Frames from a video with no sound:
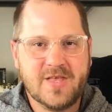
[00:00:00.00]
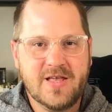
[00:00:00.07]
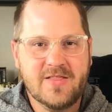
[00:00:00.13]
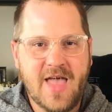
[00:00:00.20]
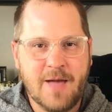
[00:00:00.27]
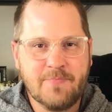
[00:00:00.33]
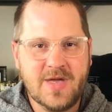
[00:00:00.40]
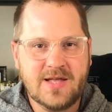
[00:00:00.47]

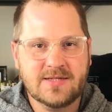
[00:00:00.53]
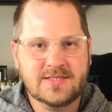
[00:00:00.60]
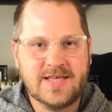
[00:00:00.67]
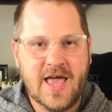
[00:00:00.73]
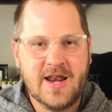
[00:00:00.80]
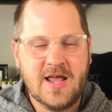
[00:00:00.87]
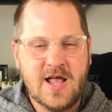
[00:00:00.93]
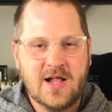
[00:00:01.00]
That being
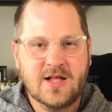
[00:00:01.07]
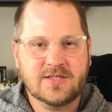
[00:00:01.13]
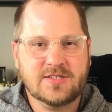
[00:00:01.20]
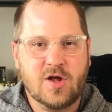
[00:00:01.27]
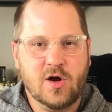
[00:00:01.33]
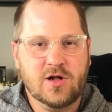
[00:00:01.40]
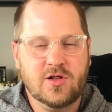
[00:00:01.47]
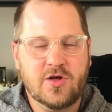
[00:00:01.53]
said, let's
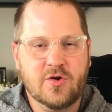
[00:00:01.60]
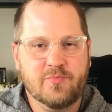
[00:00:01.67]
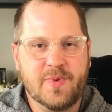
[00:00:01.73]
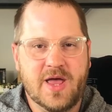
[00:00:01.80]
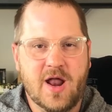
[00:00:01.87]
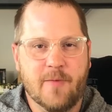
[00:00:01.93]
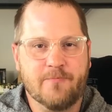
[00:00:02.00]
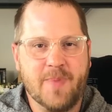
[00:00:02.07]
talk a little
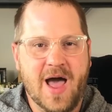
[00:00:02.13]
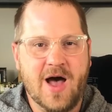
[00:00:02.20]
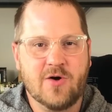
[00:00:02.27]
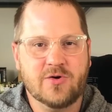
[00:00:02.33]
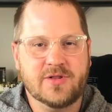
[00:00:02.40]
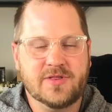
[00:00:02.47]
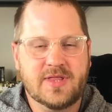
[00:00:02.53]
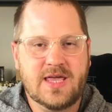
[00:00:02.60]
bit
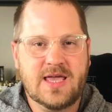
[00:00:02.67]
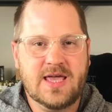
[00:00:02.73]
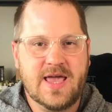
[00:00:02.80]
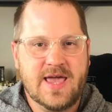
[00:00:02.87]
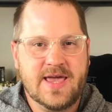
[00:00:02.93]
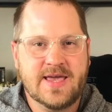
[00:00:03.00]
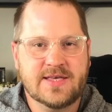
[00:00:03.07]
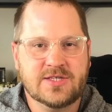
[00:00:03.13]
about the
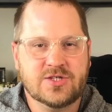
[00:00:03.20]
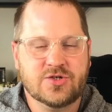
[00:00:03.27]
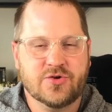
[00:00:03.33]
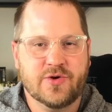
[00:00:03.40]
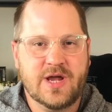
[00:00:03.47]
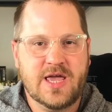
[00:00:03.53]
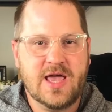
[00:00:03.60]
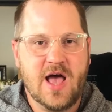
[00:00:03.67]

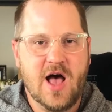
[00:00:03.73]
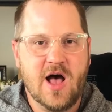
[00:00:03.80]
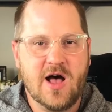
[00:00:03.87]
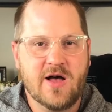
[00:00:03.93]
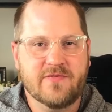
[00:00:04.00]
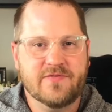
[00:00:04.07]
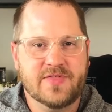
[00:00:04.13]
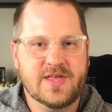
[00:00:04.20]
history
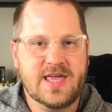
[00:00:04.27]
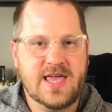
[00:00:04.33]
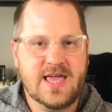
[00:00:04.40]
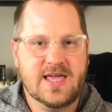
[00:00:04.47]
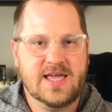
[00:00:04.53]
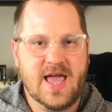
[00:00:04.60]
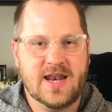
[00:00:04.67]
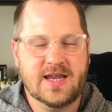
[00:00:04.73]
of the
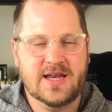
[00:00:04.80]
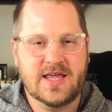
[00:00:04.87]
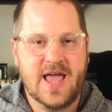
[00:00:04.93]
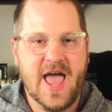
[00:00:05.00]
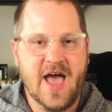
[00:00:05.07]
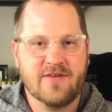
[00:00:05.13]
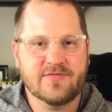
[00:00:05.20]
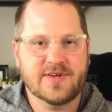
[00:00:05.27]
Kennedy
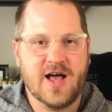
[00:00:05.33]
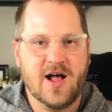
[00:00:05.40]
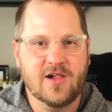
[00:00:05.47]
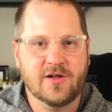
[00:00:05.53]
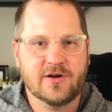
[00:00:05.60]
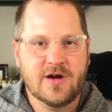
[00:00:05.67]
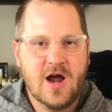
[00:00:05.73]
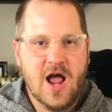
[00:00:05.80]
half
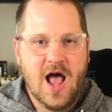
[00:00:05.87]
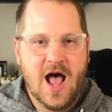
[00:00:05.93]
dollar.